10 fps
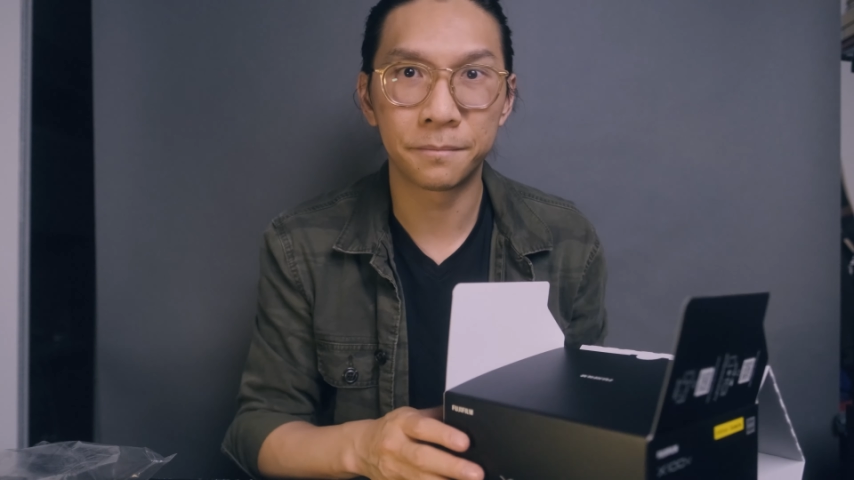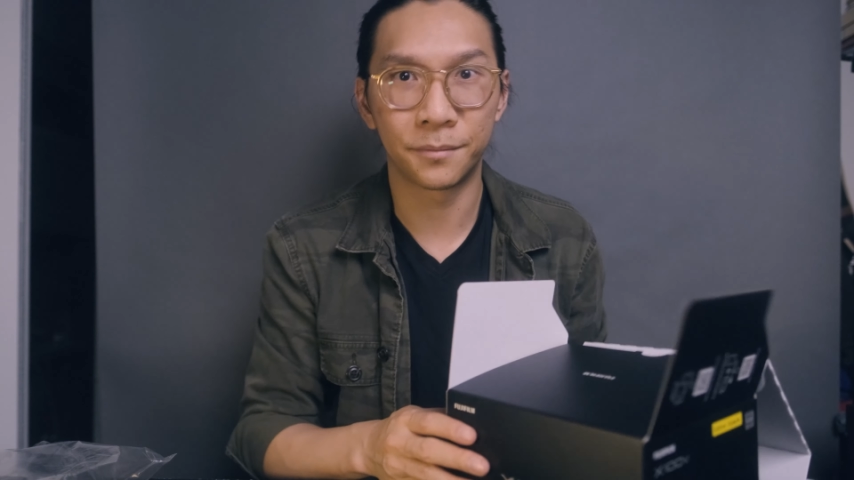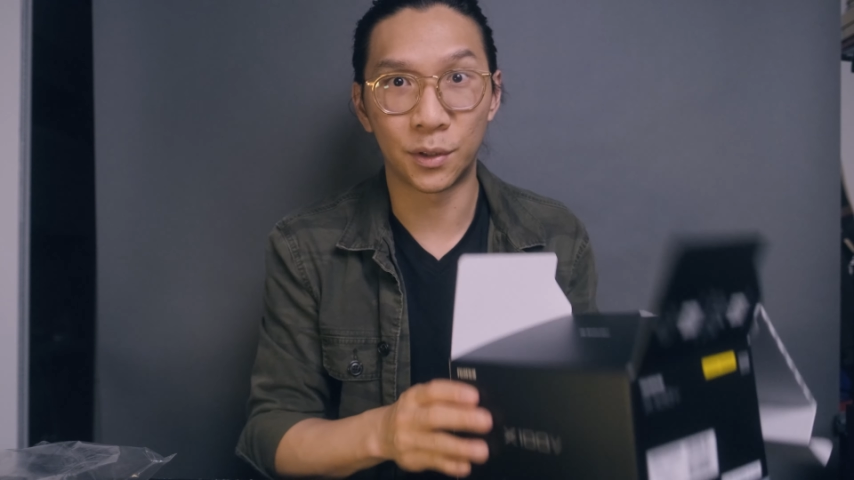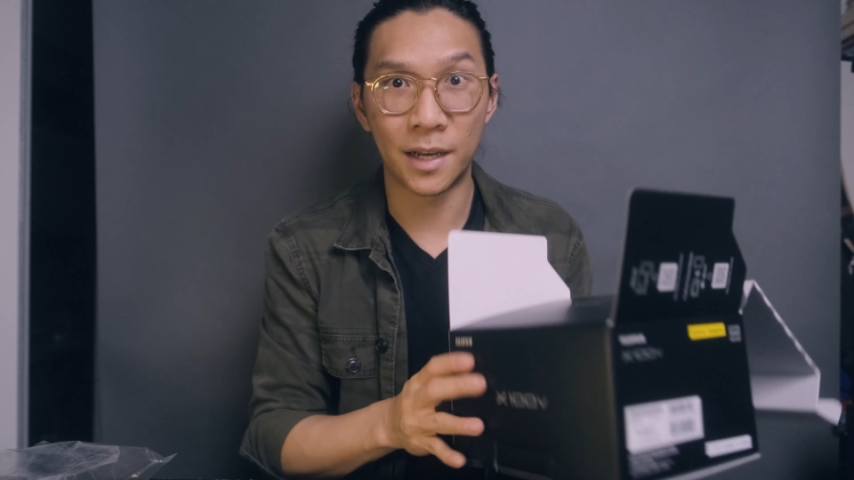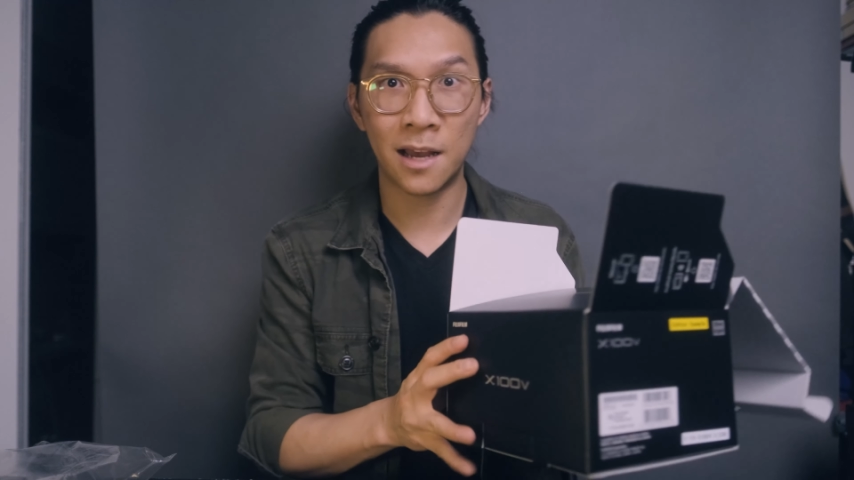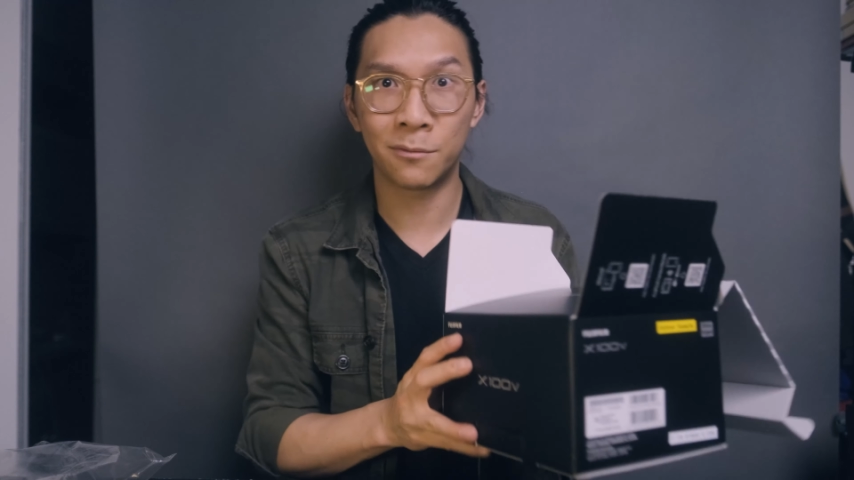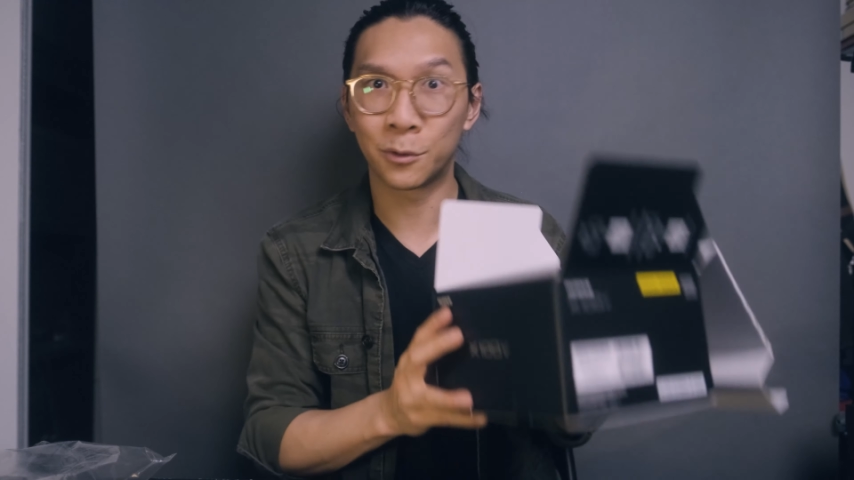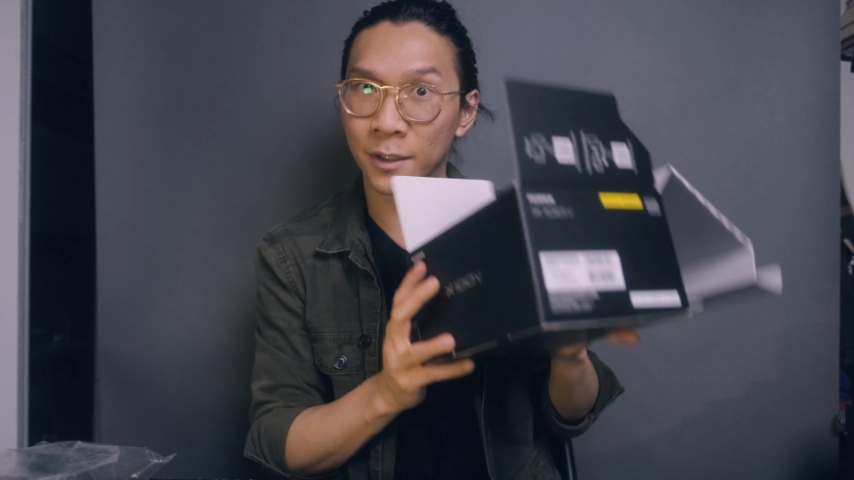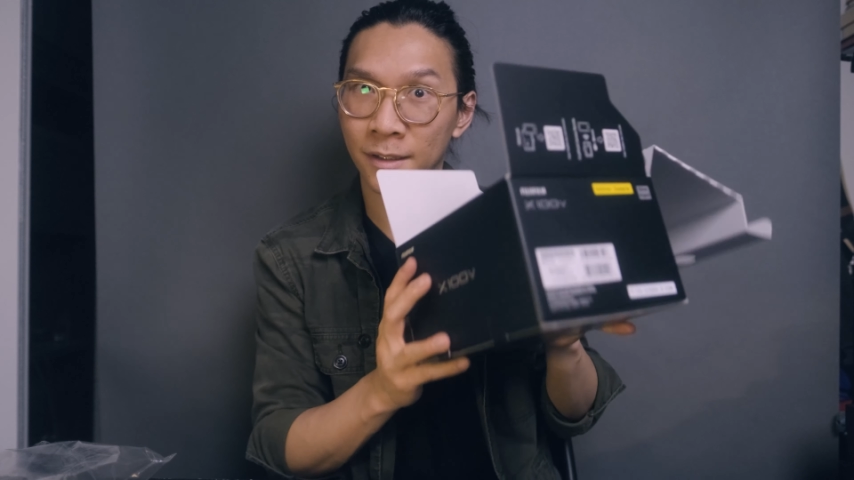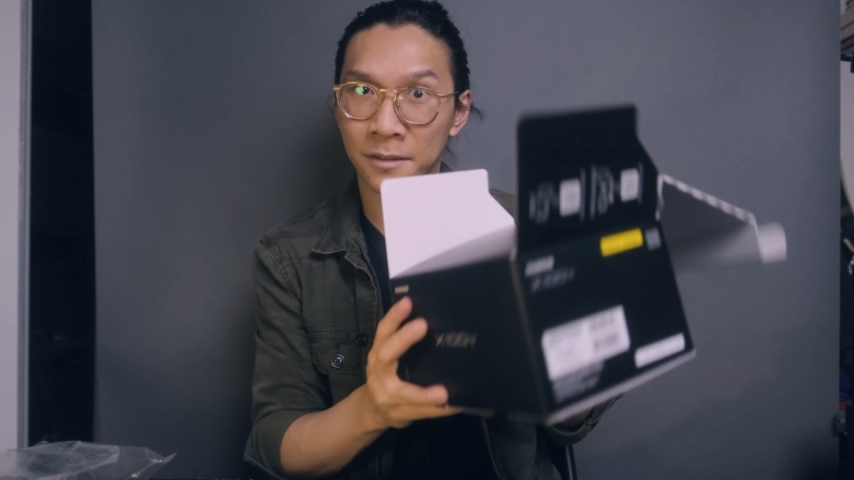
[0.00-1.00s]
So now
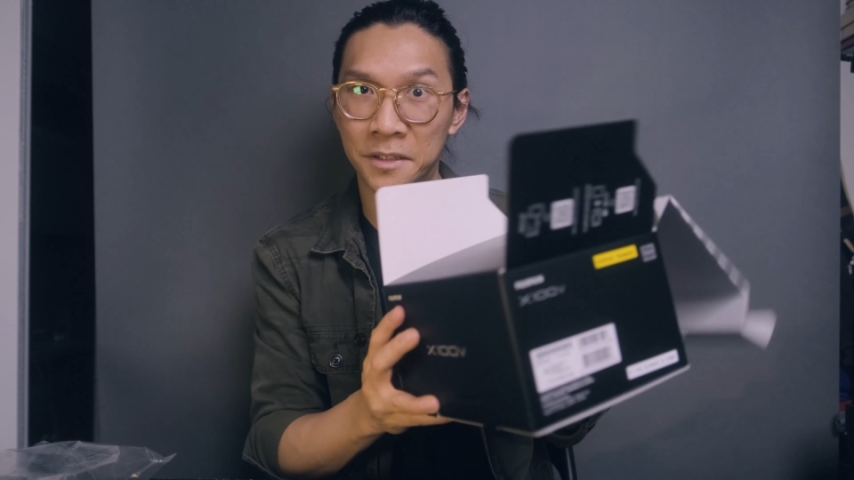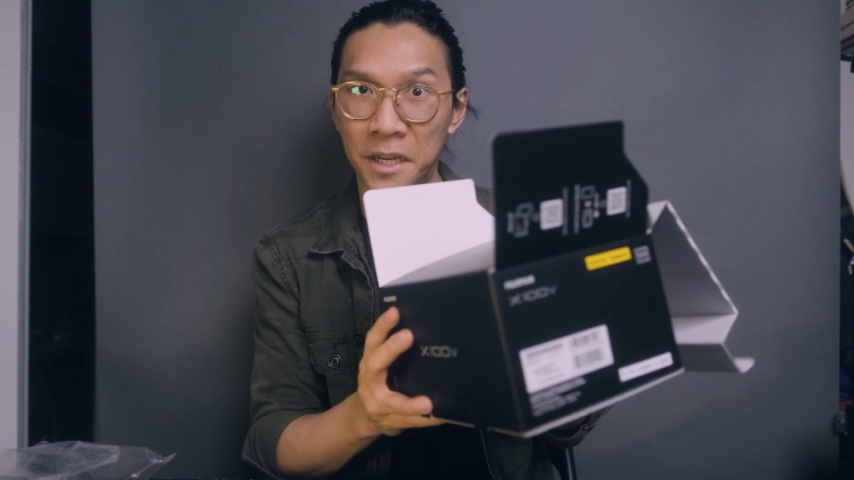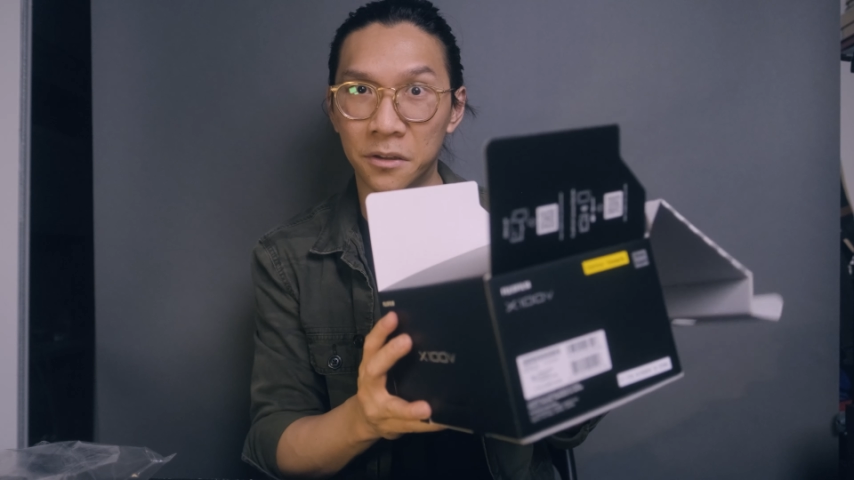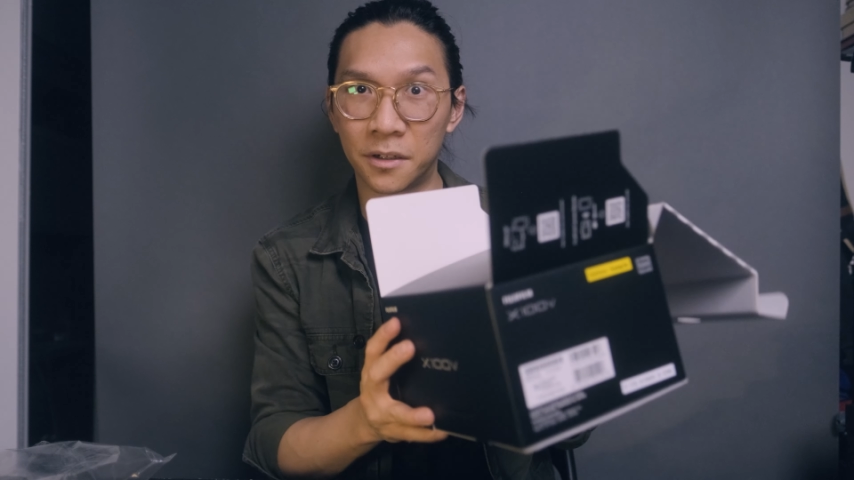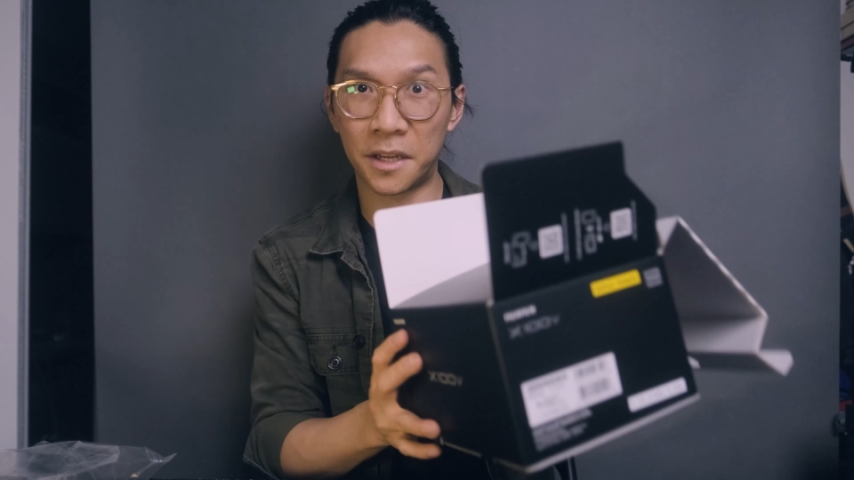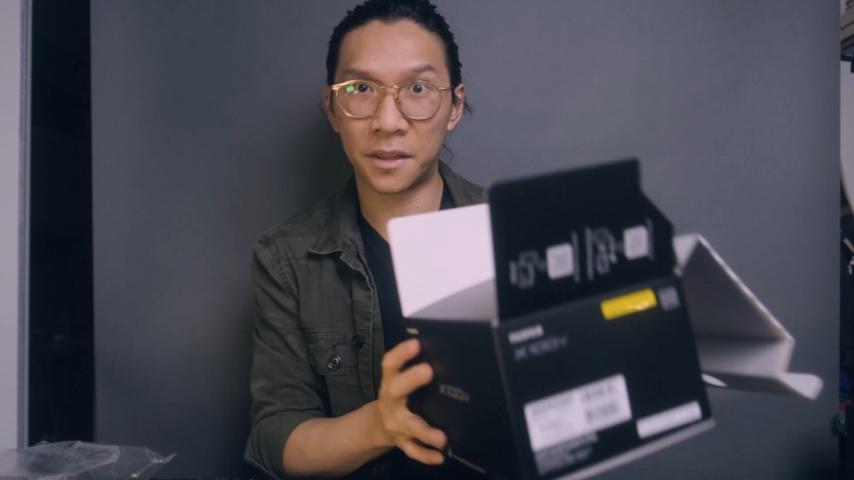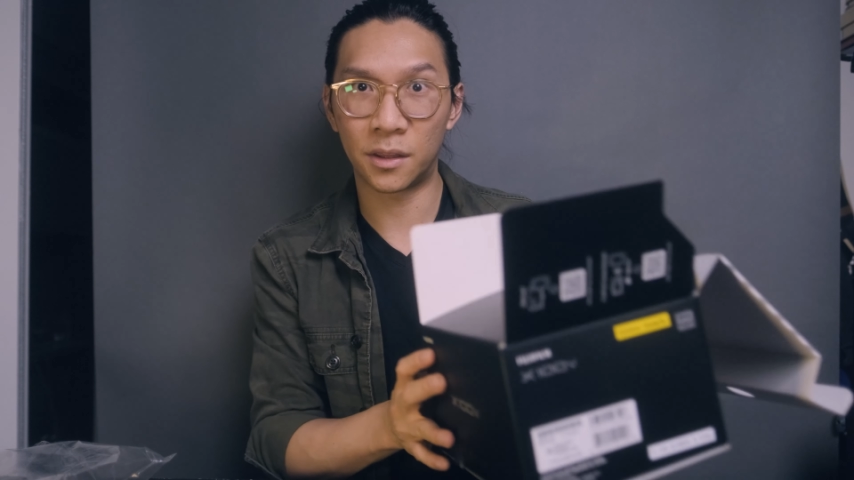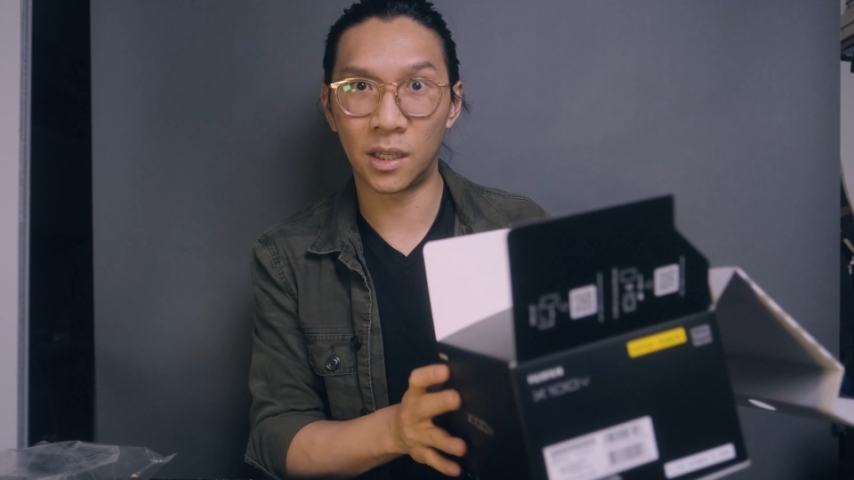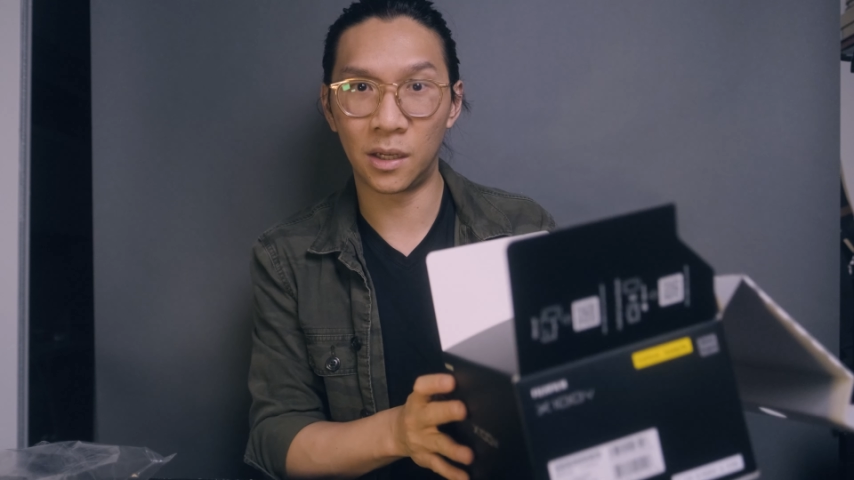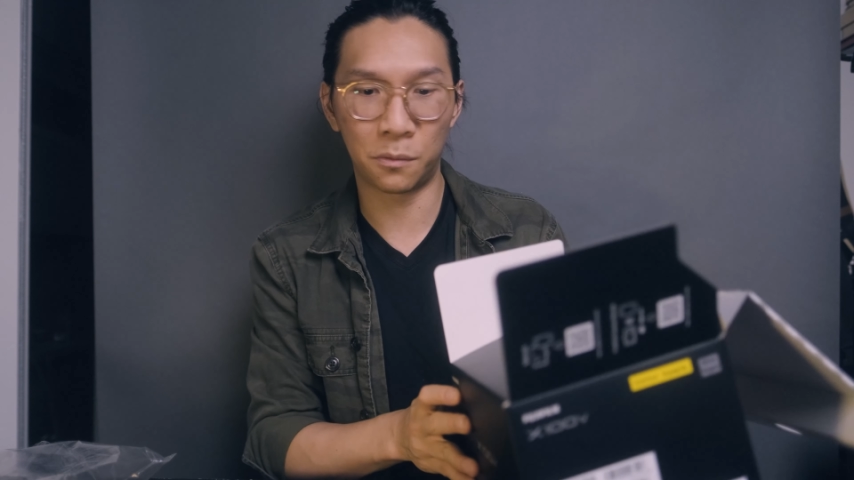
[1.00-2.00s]
we'll just take a look
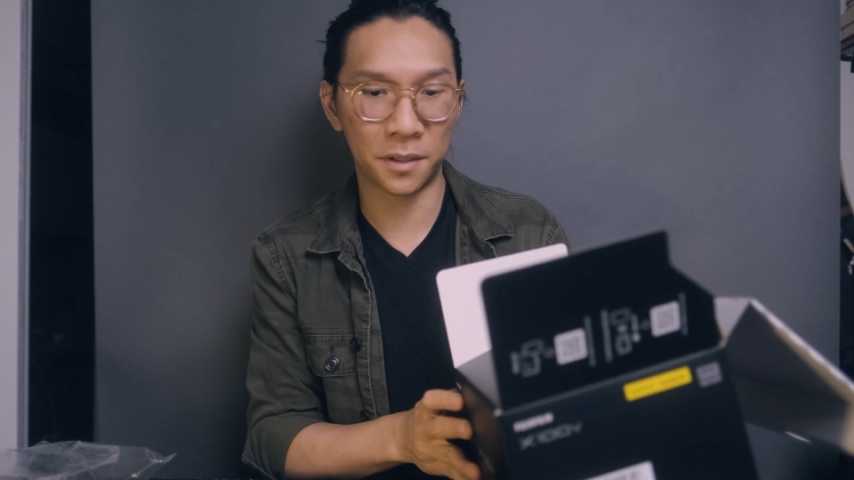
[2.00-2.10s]
at the